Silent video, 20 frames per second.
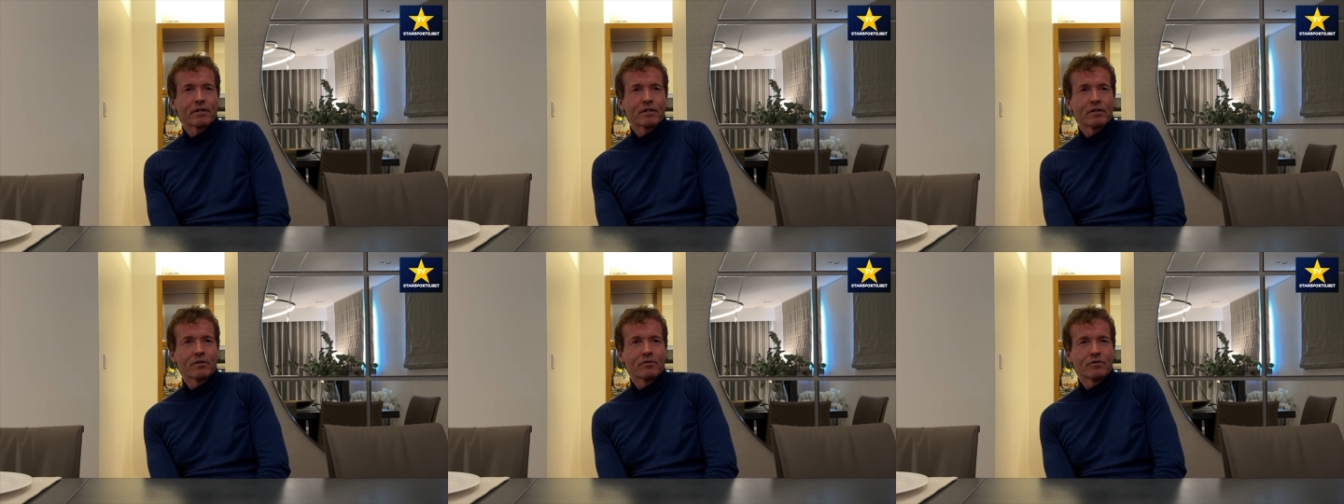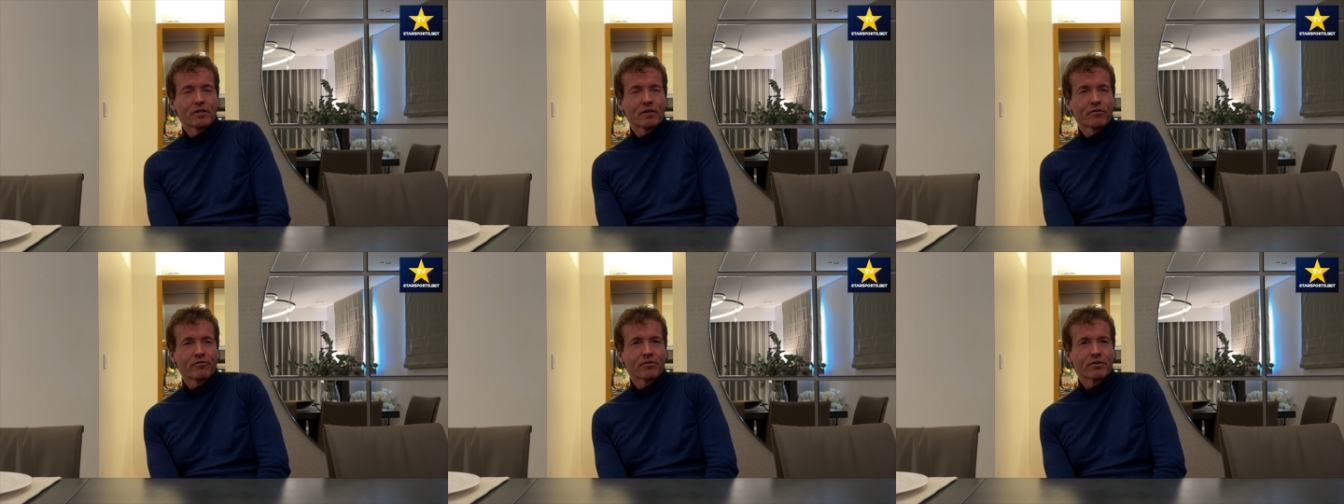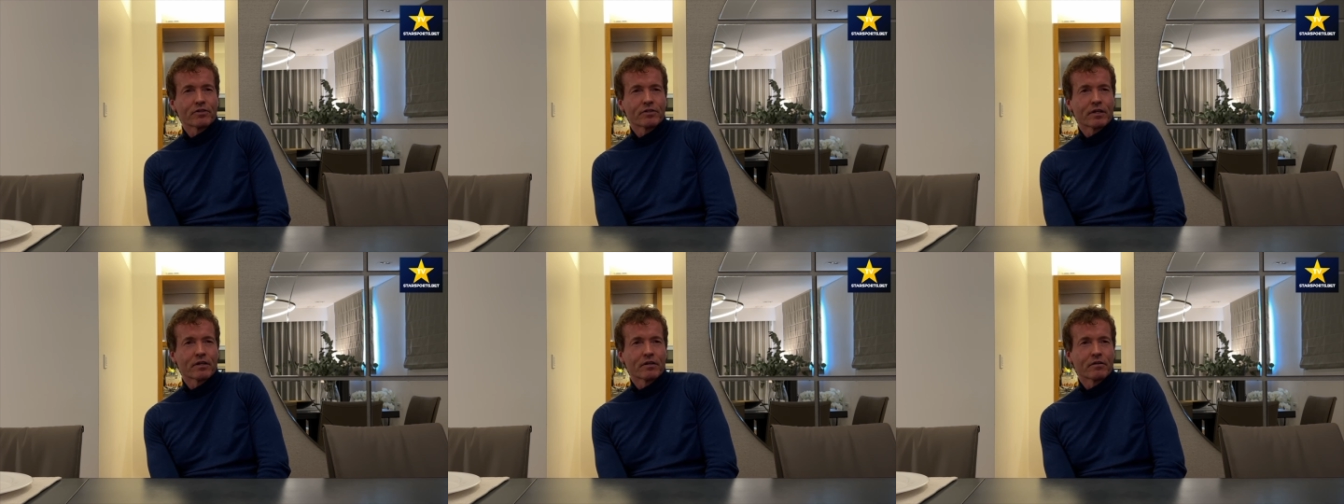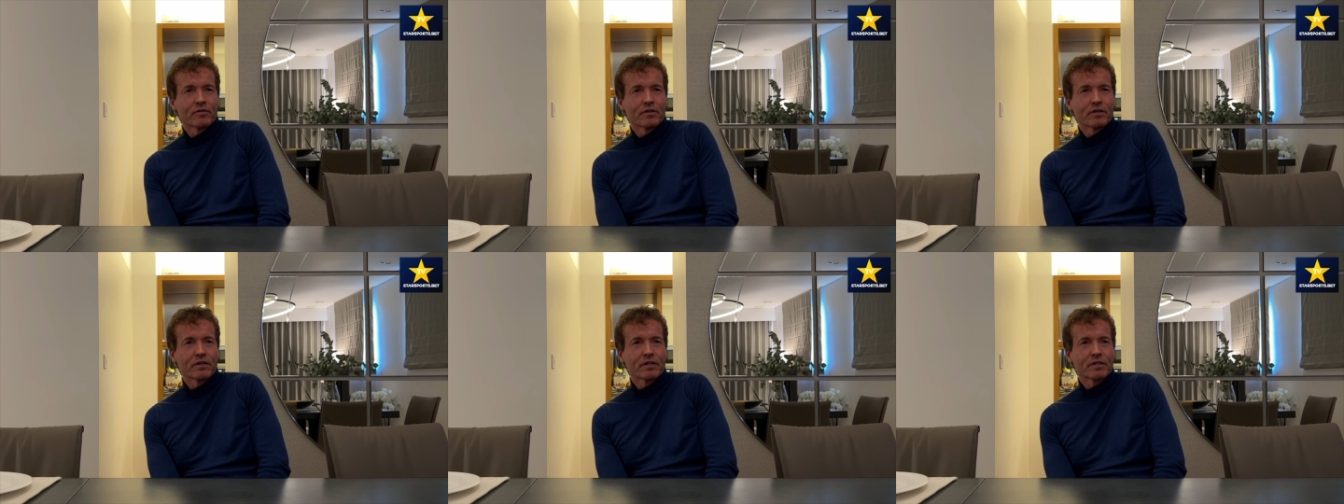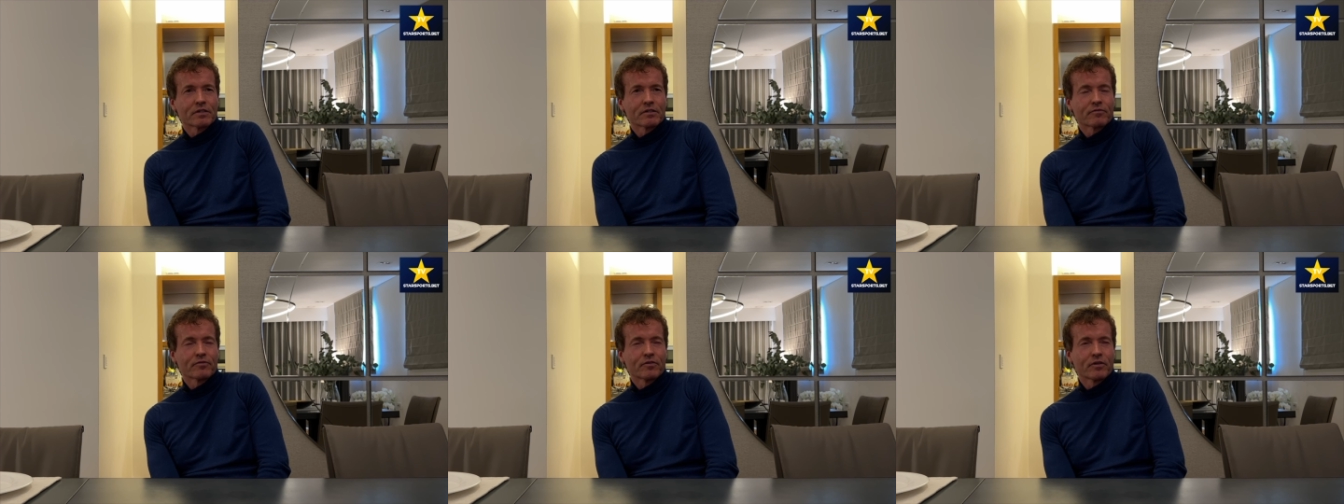a huge difference then over the
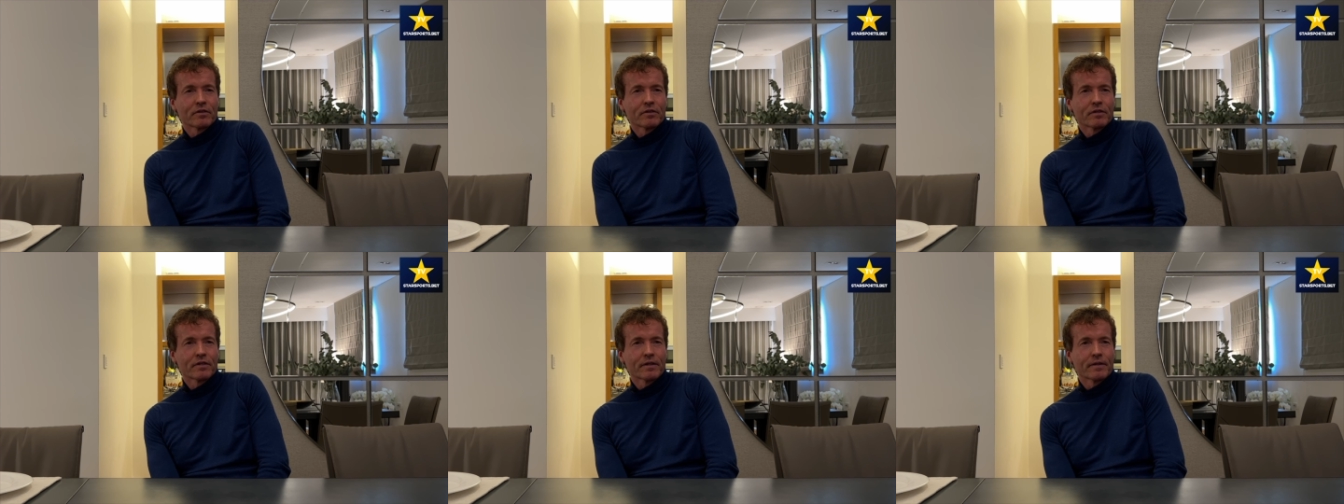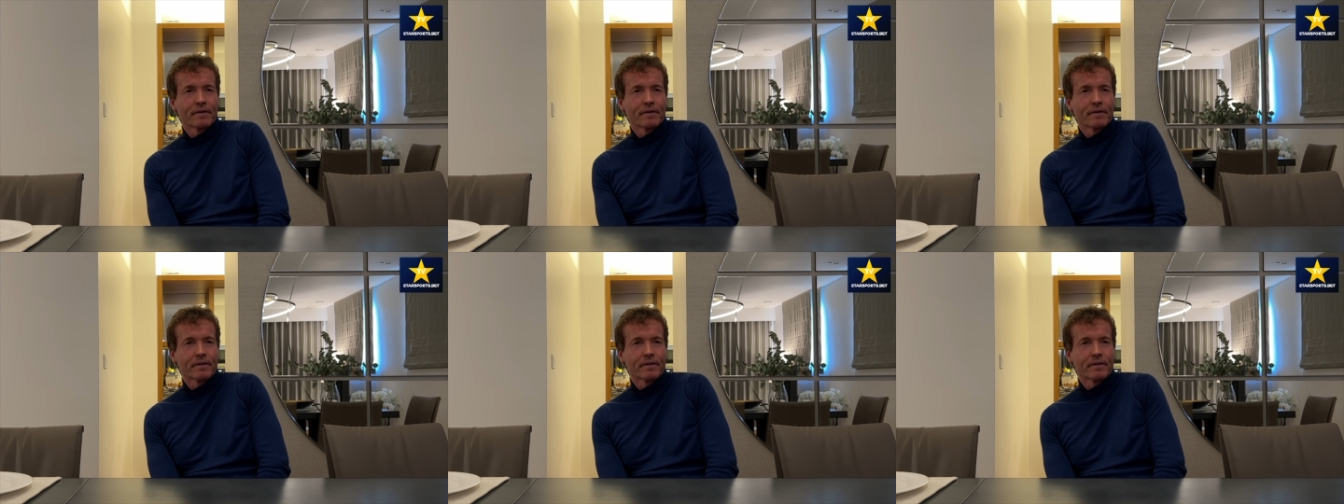years that followed there.